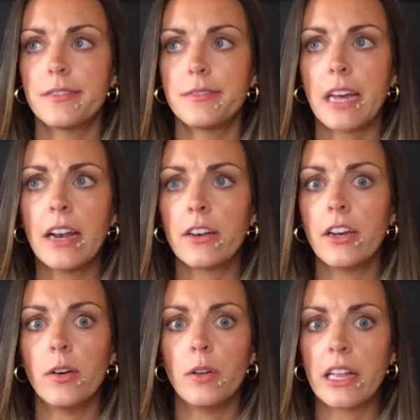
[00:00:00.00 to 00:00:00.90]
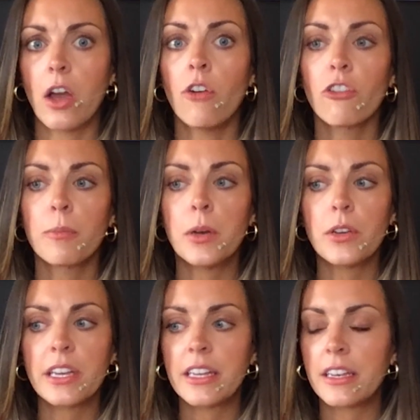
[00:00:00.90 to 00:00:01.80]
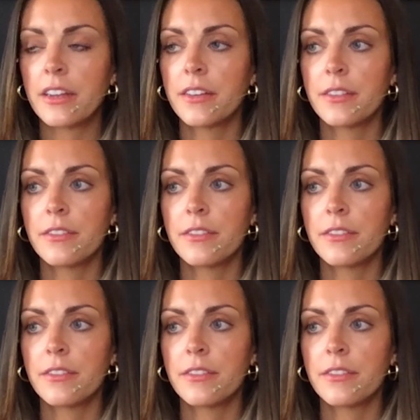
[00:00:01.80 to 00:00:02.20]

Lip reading: I don't know, like over 1 million